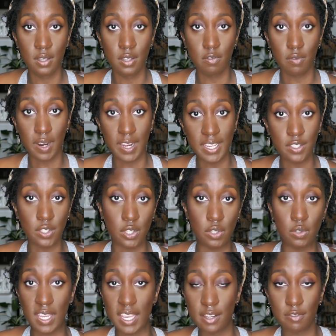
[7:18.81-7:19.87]
right? So you
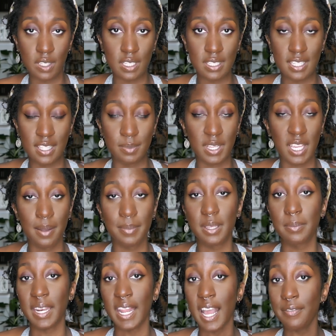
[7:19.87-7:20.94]
can't really see them coming.
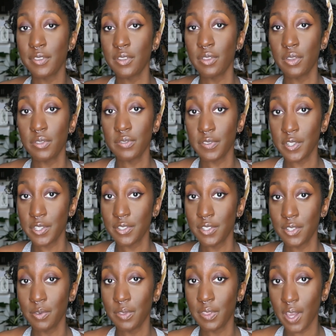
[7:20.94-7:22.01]
But after those first
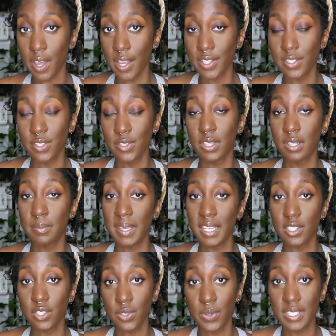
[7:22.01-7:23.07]
two thoughts, you can make a
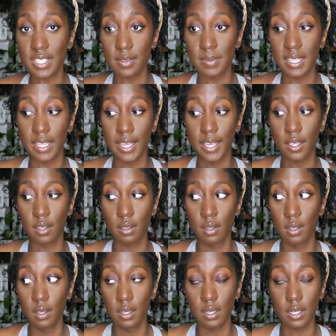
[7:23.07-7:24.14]
choice to be like,
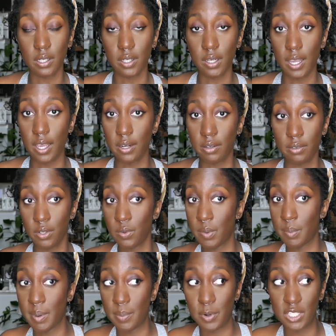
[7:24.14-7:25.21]
I don't know what
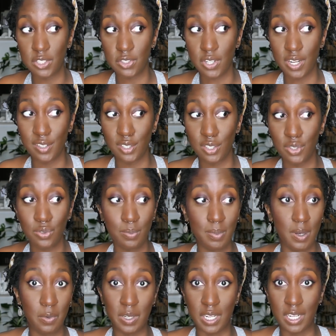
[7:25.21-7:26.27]
my brain's trying to do,
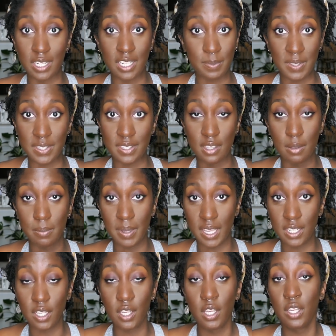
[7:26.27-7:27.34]
but we're gonna nip this in the
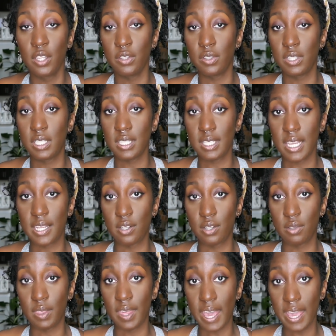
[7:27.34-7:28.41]
bud. You can decide to
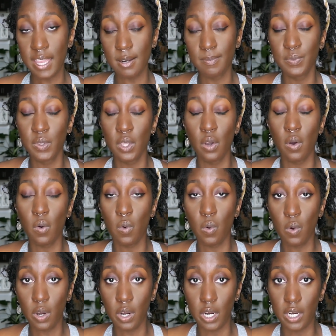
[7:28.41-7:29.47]
do that,
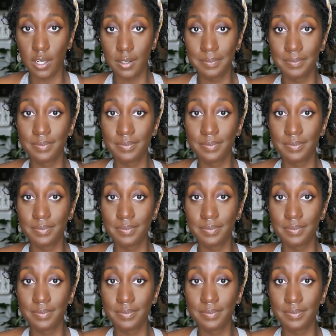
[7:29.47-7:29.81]
or